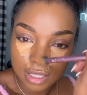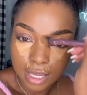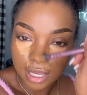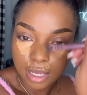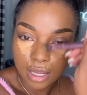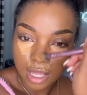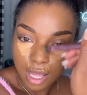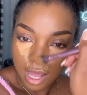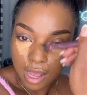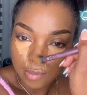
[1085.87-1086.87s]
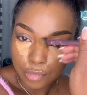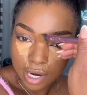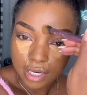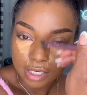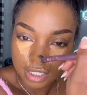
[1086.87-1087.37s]
like a
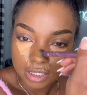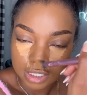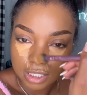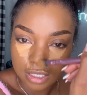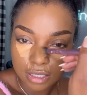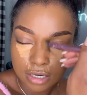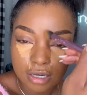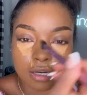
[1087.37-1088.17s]
brighter concealer,